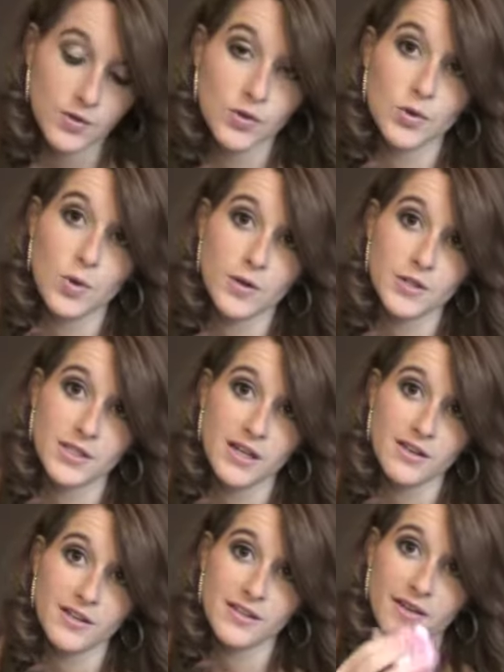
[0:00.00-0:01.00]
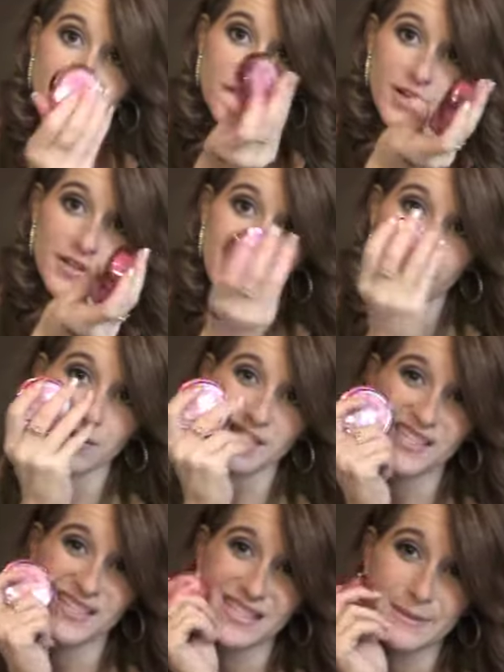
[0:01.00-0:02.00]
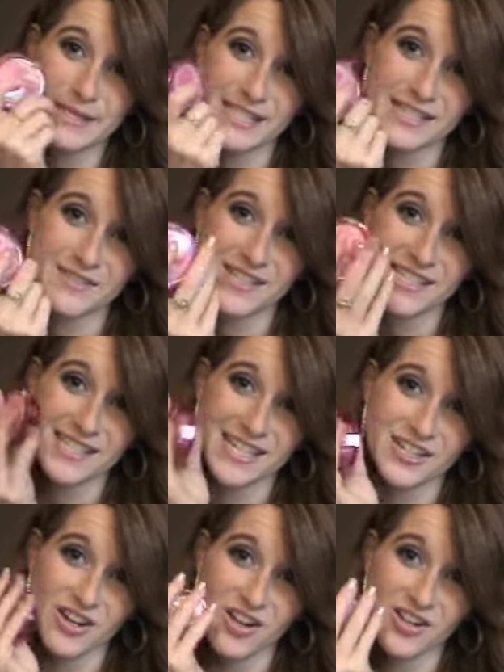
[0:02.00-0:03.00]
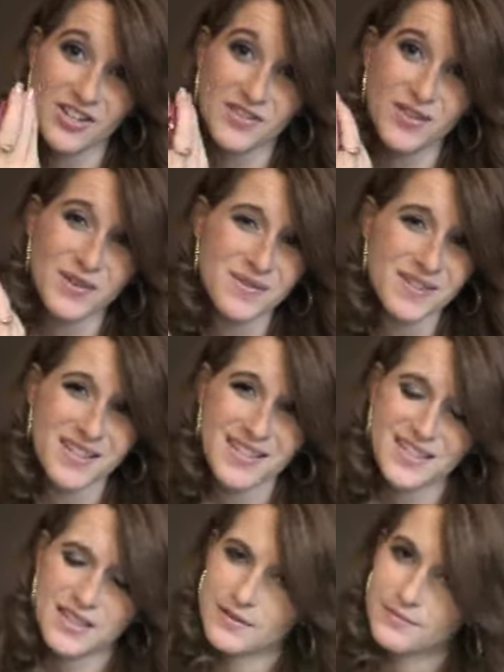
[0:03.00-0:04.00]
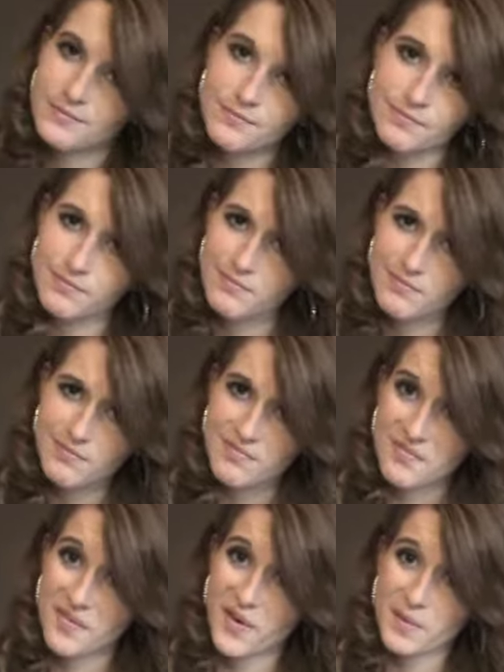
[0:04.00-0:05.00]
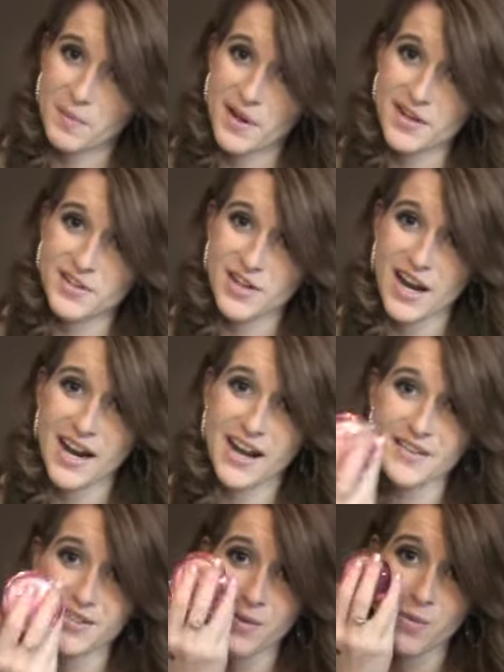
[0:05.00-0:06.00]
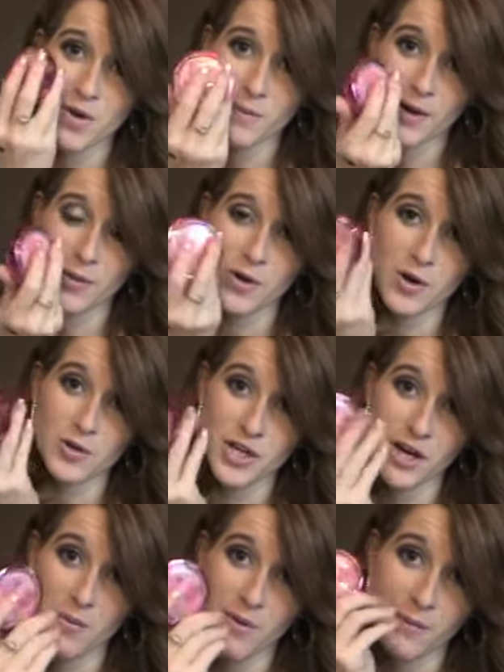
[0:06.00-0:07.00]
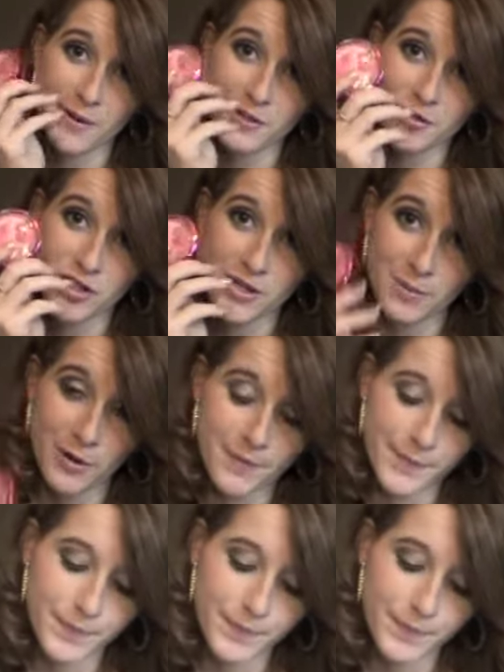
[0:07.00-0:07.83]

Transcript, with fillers: It's gorgeous color. Definitely try this out. This is expensive. It's $10 for, for blush. I got this at Walmart. Go check out Walmart. It's cheaper.